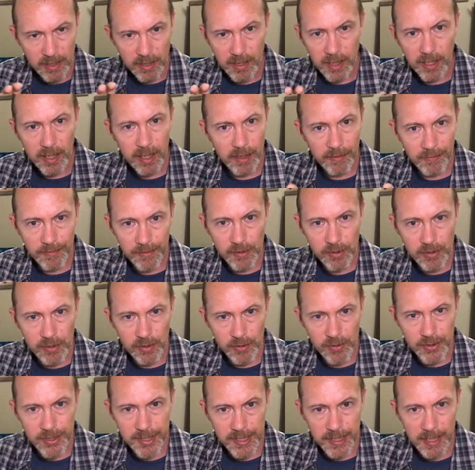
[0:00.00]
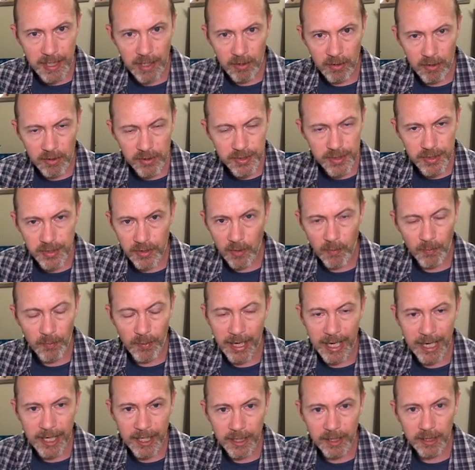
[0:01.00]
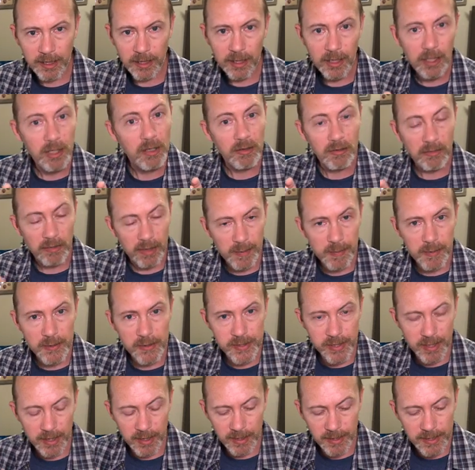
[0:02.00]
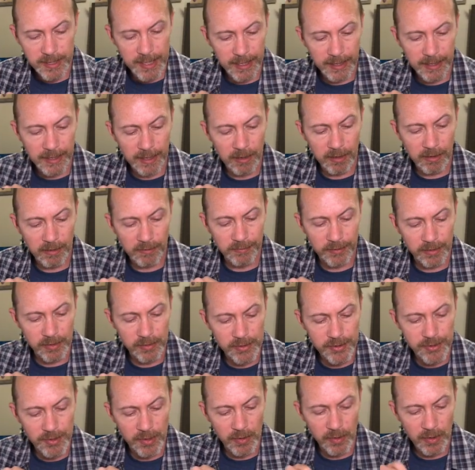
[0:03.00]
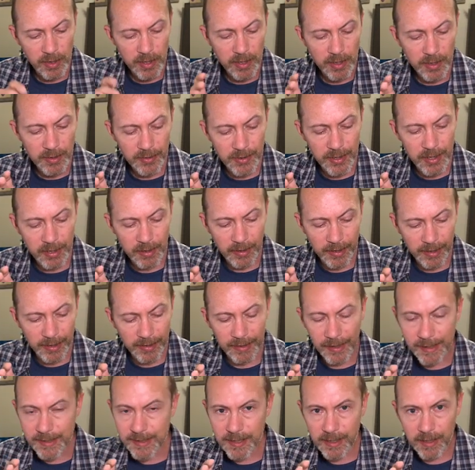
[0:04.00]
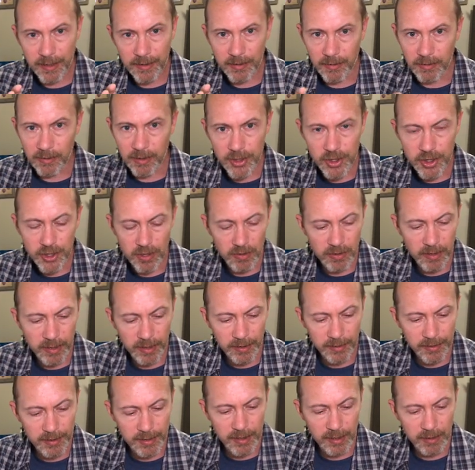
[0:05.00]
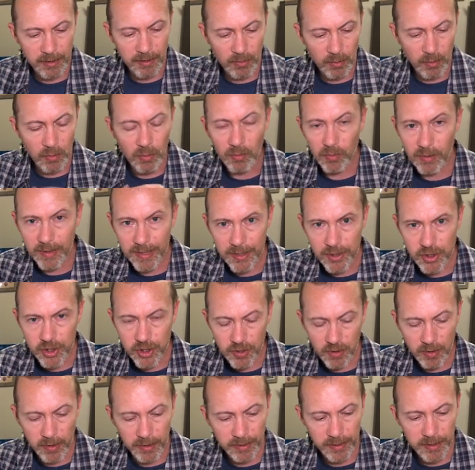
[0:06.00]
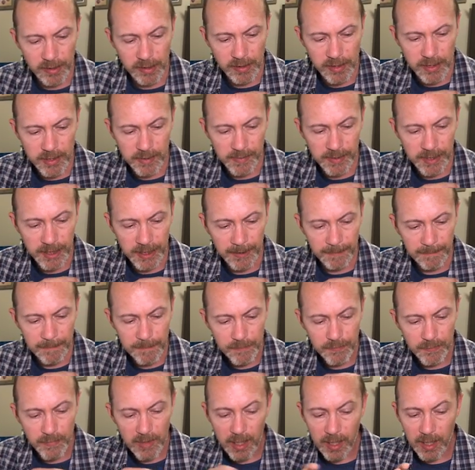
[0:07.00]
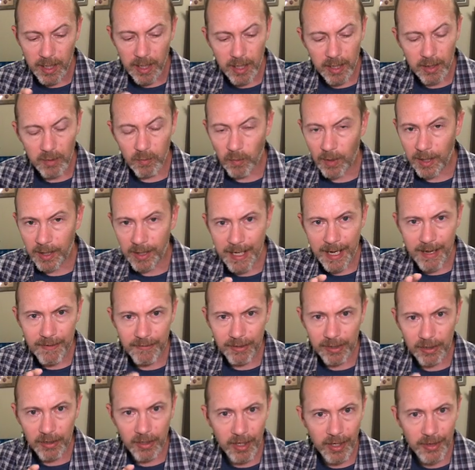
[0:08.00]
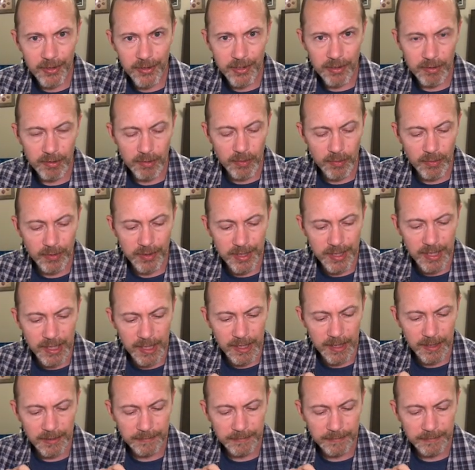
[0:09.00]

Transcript: if you do see errors, don't panic. Reaper's going to take care of you. So there again, that's another assuring thing, or reassuring thing to me. While I haven't gone through the